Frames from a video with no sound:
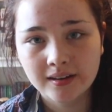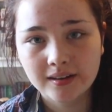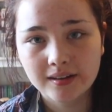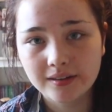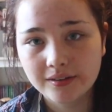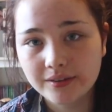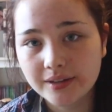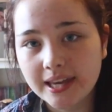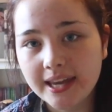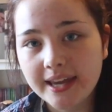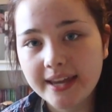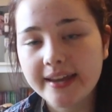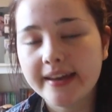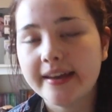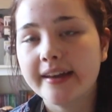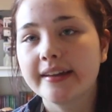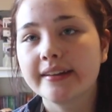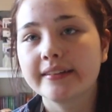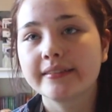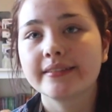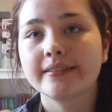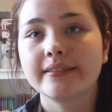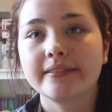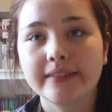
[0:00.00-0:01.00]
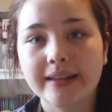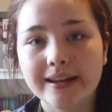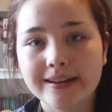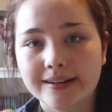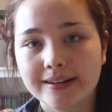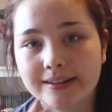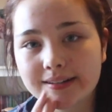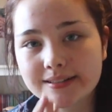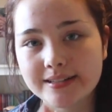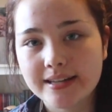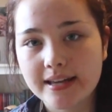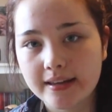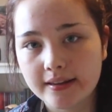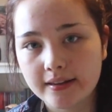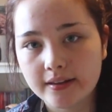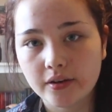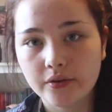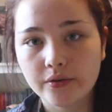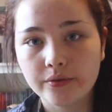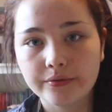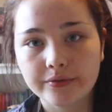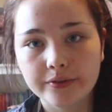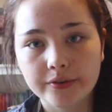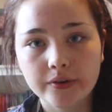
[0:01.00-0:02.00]
You can't let it take
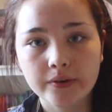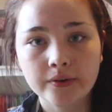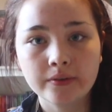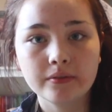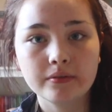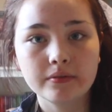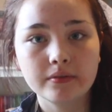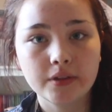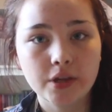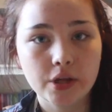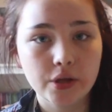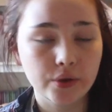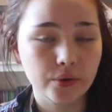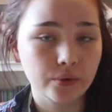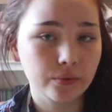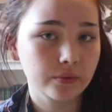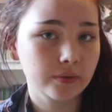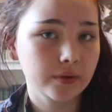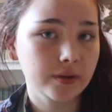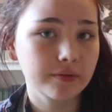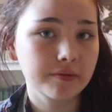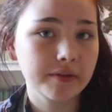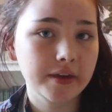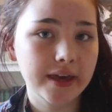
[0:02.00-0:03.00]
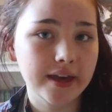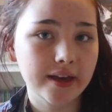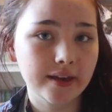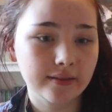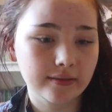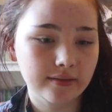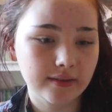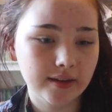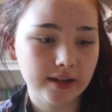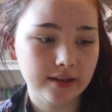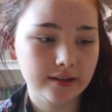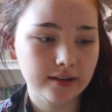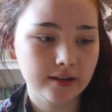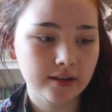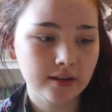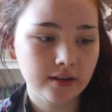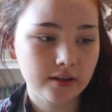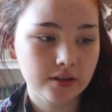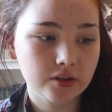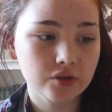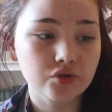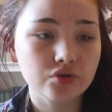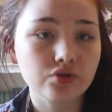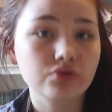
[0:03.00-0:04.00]
over you. You can't let it
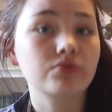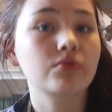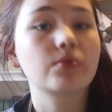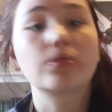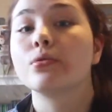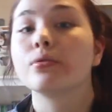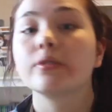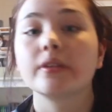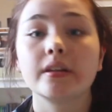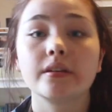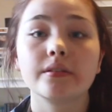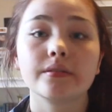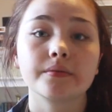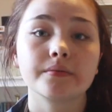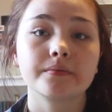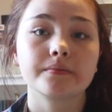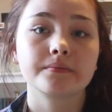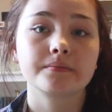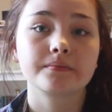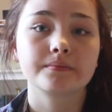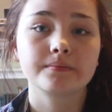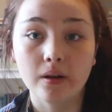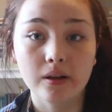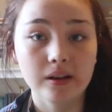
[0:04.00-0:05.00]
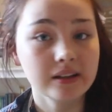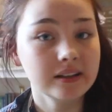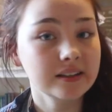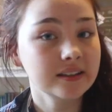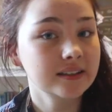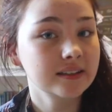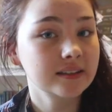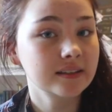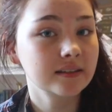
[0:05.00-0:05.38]
control you. Well,